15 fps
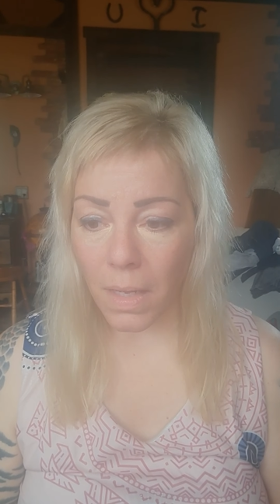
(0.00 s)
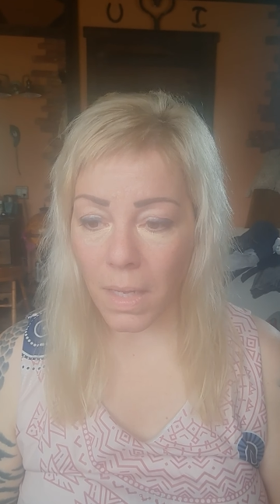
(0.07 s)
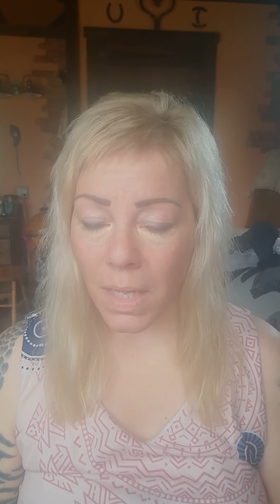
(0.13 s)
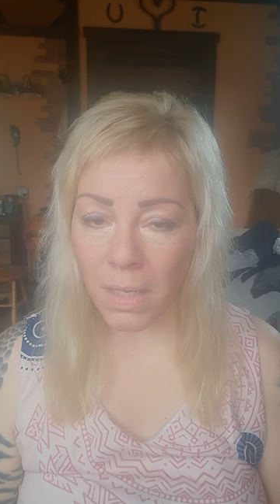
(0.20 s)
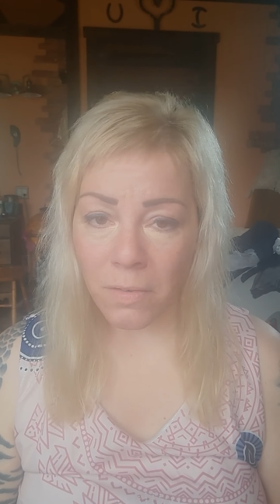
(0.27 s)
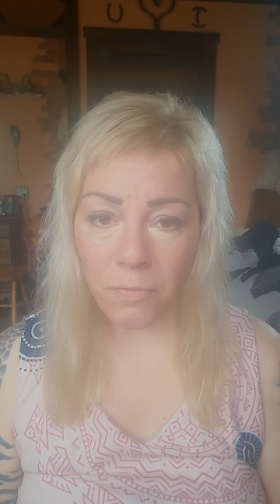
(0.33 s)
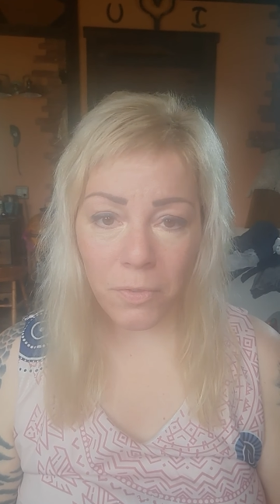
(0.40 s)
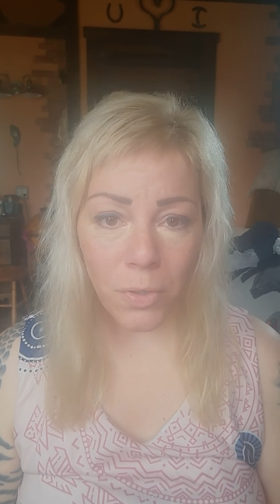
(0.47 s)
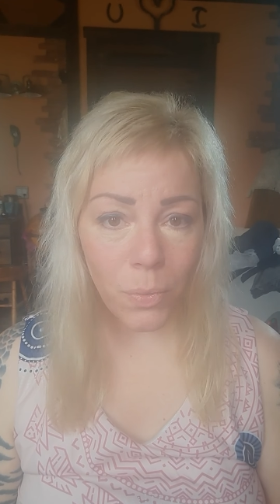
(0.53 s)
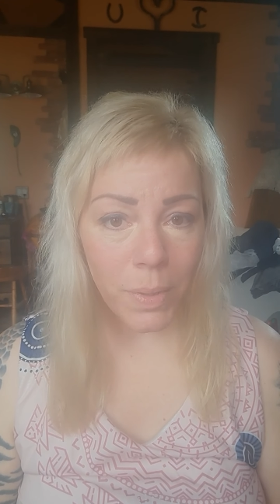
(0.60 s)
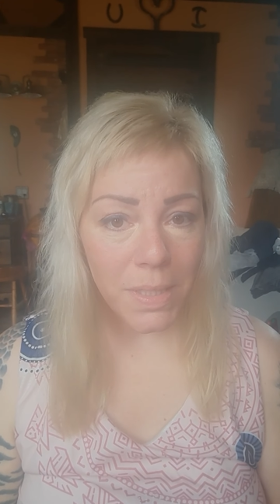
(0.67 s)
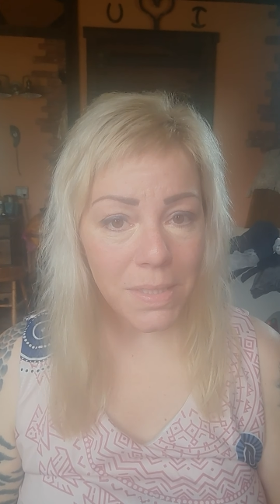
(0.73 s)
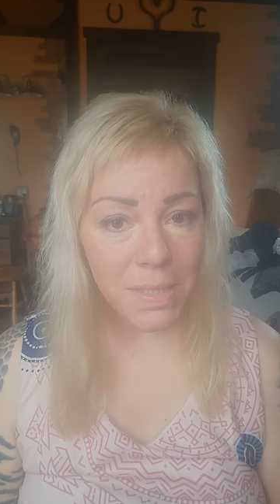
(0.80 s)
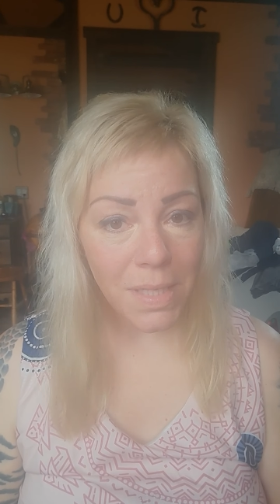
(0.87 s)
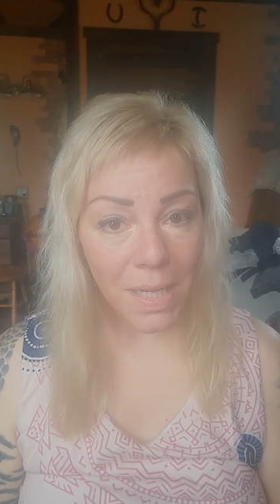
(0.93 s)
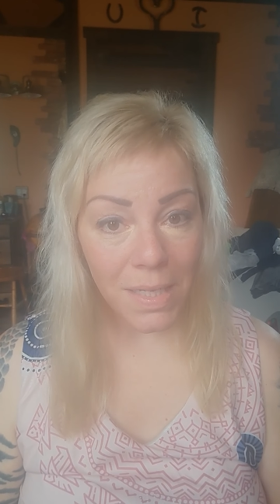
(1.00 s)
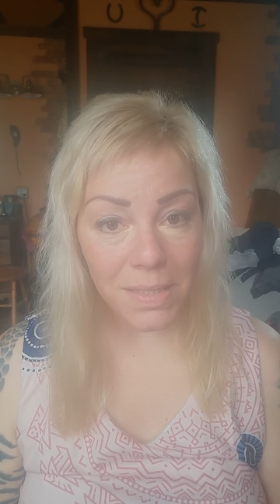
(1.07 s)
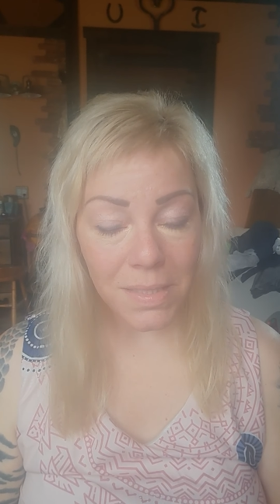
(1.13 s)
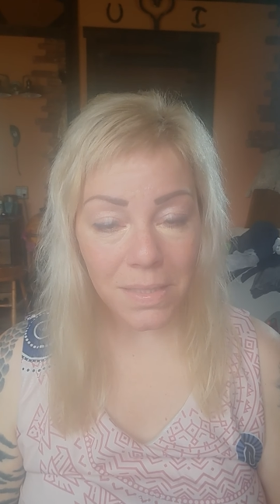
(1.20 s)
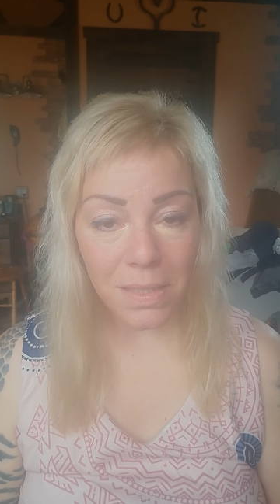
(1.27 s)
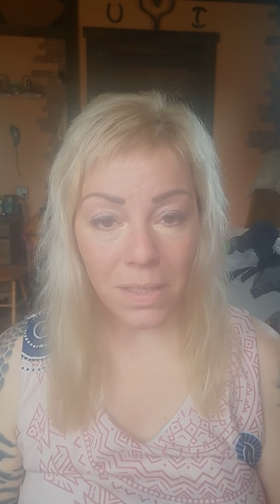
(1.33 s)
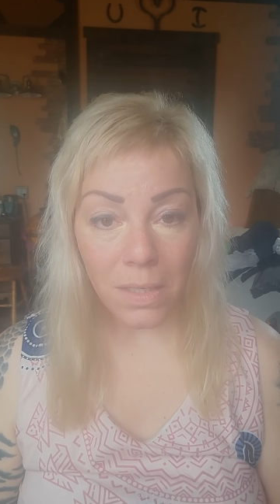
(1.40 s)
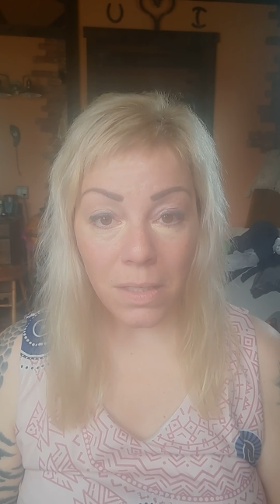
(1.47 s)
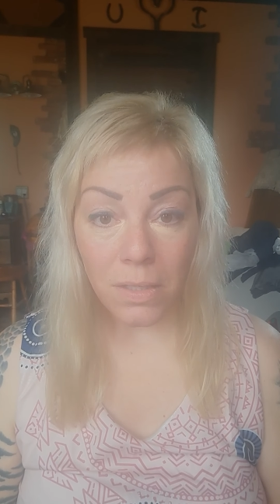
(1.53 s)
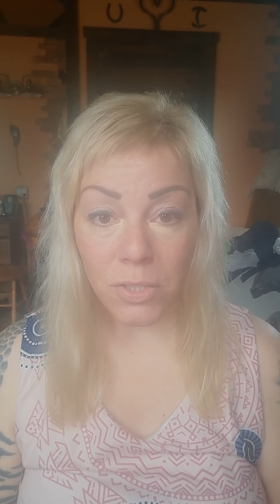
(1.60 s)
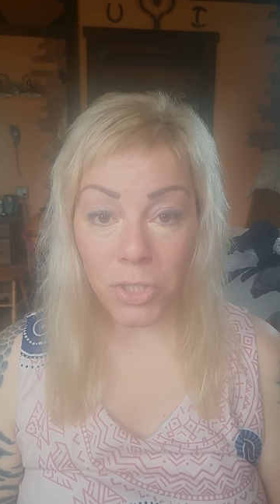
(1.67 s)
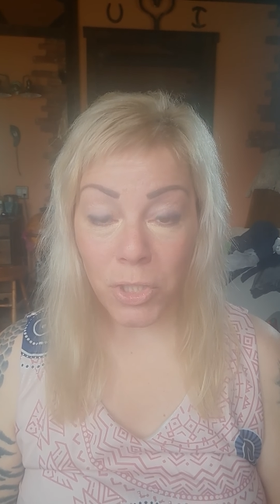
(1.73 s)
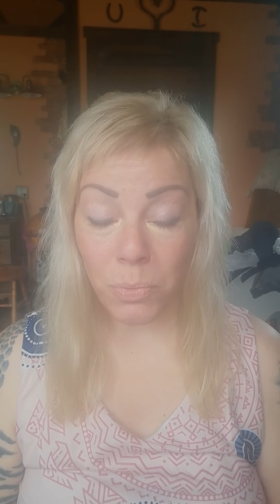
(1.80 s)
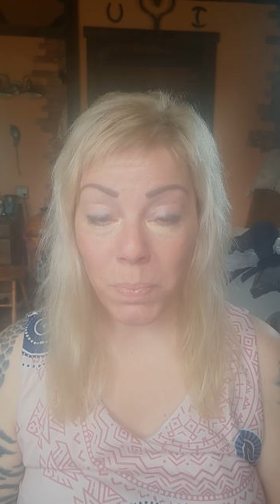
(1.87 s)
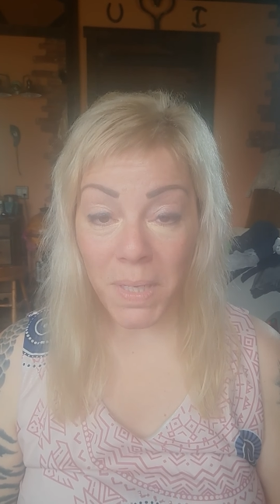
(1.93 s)
influence us
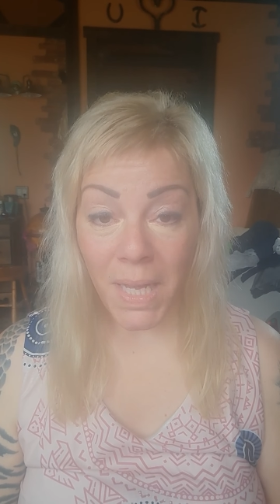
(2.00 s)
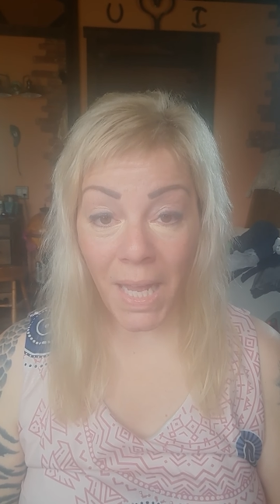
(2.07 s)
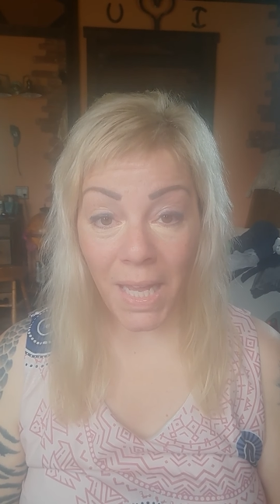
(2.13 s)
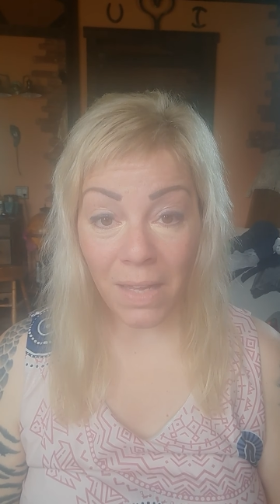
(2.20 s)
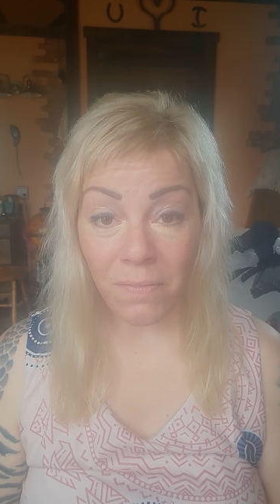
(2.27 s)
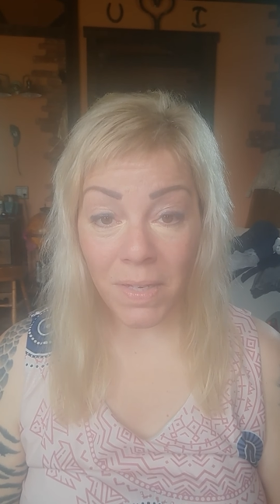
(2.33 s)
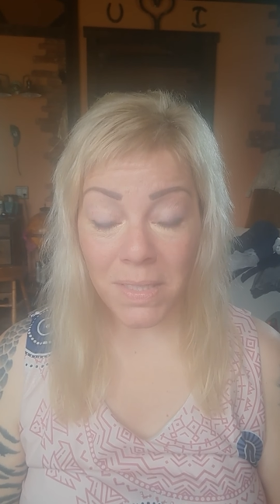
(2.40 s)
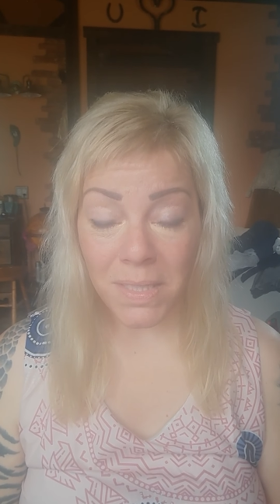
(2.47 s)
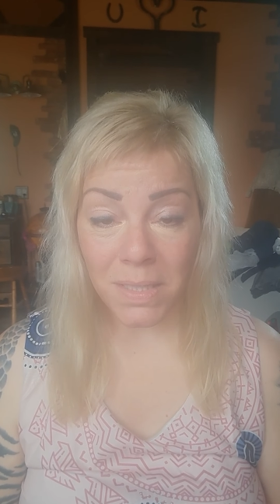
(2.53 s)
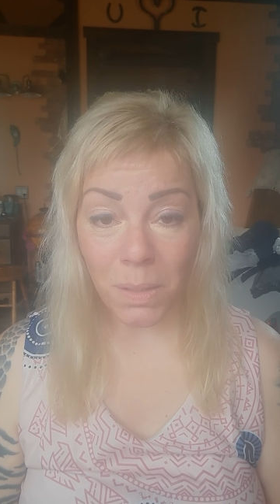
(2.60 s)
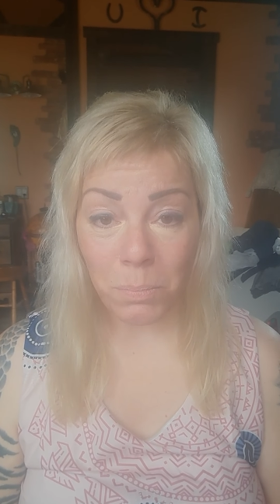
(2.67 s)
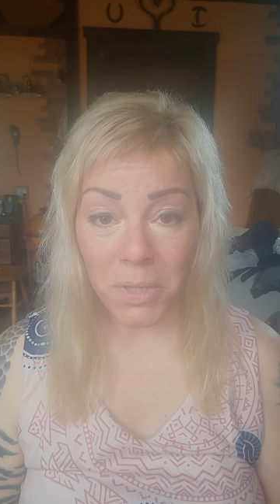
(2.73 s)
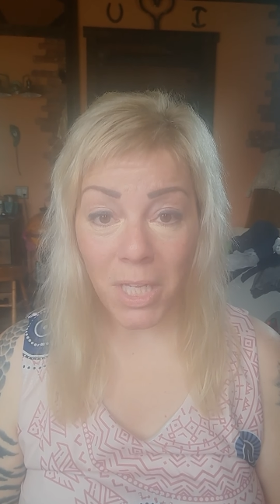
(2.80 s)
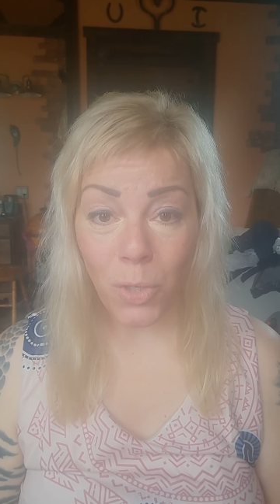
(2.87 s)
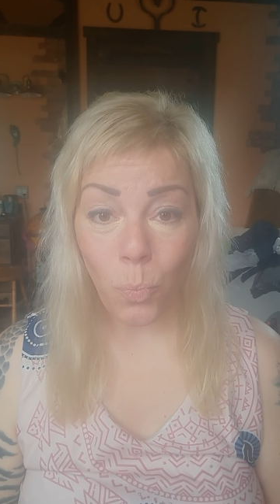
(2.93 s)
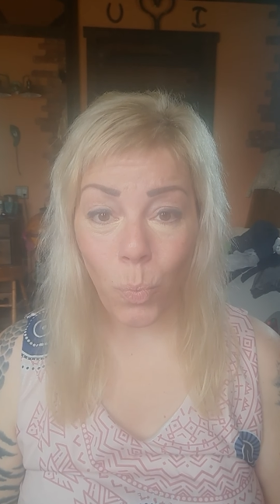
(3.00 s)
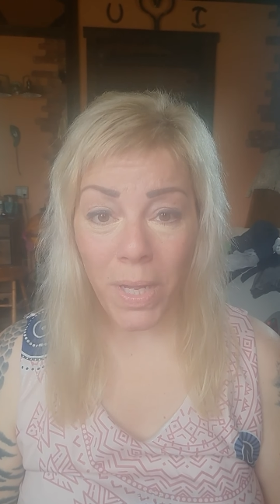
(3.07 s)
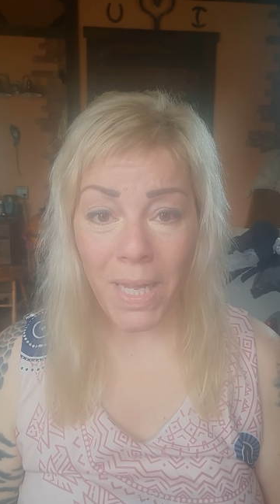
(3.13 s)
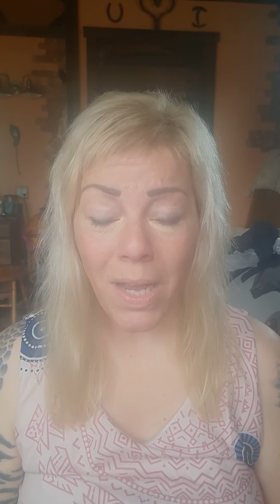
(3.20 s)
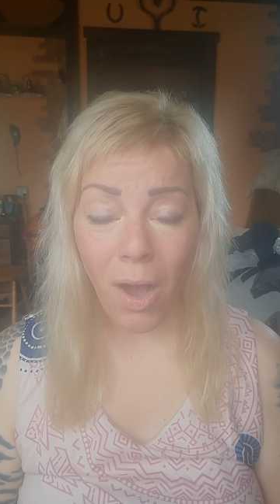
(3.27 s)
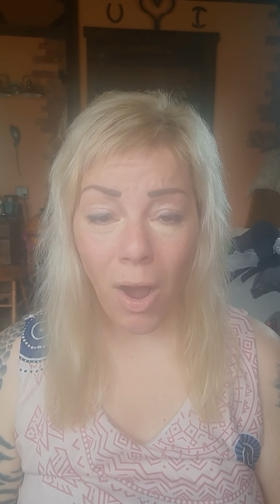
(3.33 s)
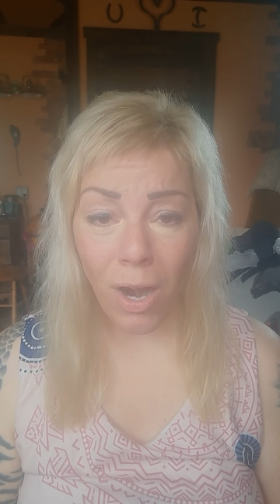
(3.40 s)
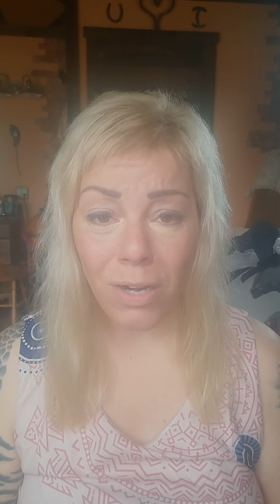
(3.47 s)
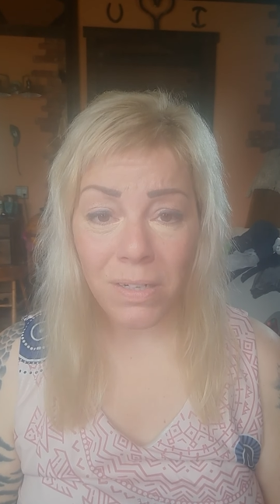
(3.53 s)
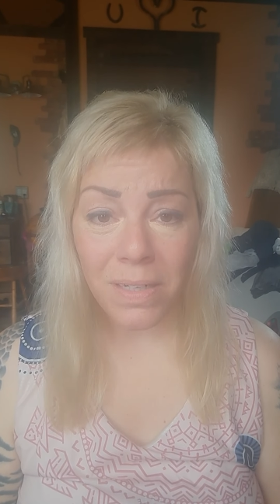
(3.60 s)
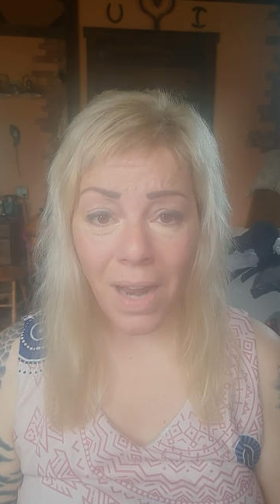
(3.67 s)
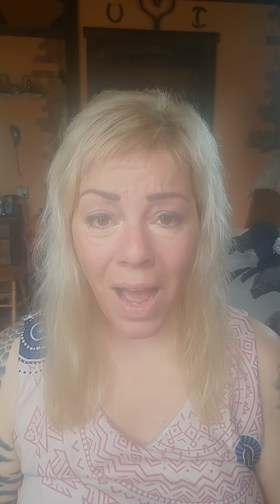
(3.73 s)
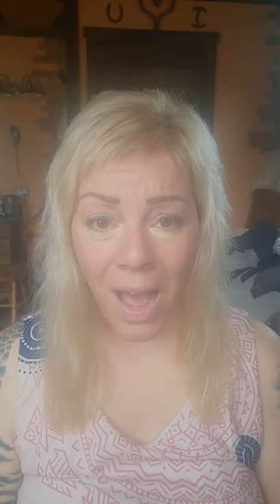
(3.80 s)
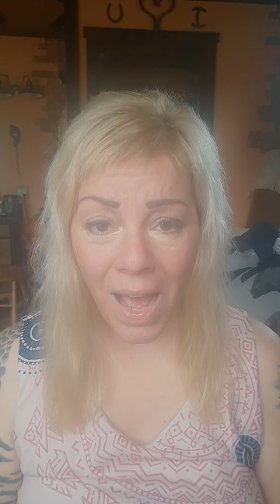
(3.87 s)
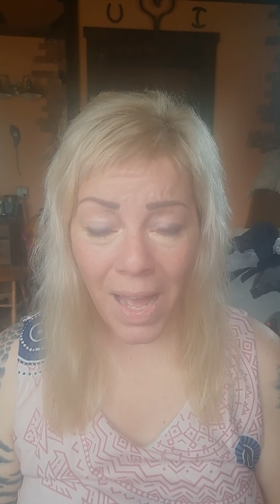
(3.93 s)
to behave as something we are
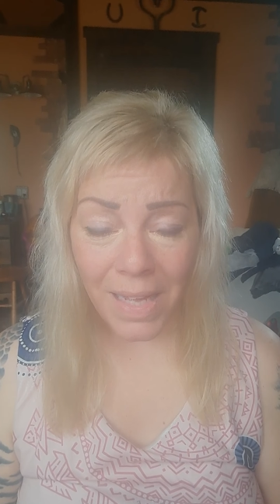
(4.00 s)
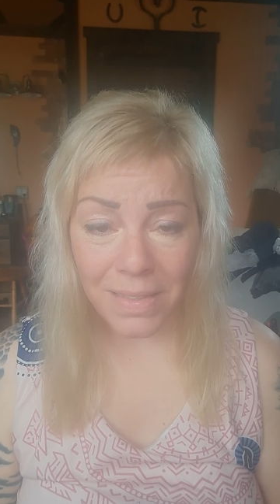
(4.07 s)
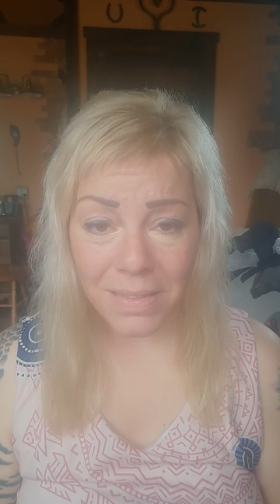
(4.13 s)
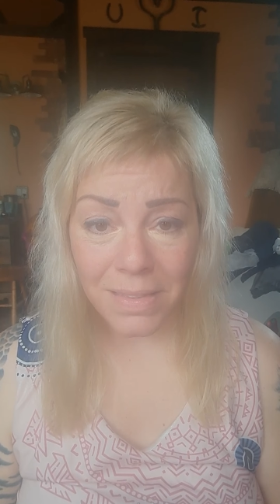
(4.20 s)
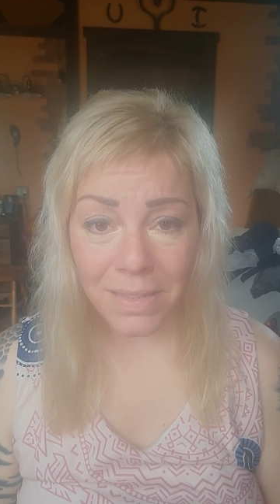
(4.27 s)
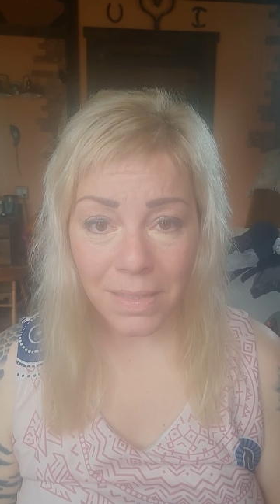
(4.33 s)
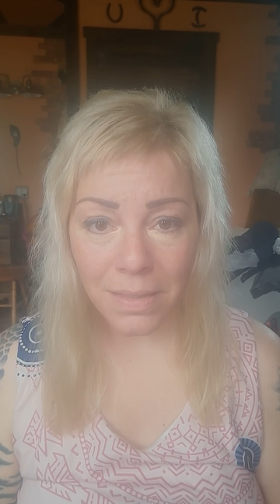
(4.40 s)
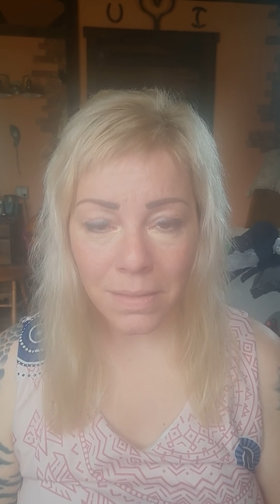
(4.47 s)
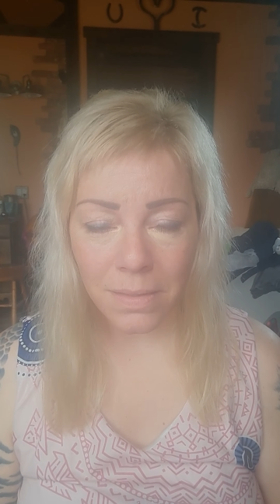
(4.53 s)
not.